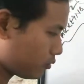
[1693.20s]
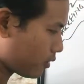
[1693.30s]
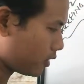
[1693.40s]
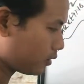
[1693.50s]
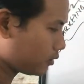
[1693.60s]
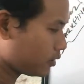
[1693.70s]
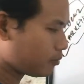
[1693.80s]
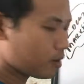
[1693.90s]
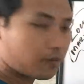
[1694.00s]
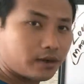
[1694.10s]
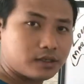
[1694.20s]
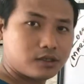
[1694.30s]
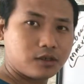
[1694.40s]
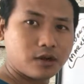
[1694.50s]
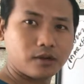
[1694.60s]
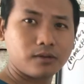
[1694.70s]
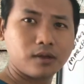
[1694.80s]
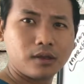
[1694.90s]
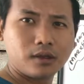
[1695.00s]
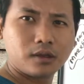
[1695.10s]
running the proper SEO
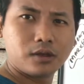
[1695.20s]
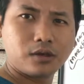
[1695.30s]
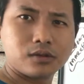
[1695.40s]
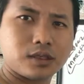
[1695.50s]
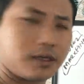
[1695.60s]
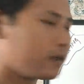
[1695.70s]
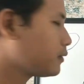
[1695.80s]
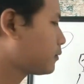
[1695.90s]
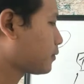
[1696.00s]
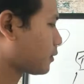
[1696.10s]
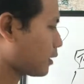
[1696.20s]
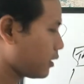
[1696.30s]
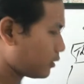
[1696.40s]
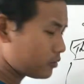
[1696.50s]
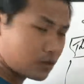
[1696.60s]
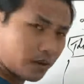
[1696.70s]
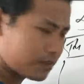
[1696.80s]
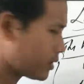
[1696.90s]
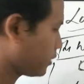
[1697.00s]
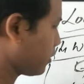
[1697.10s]
using, there is a
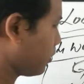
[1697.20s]
website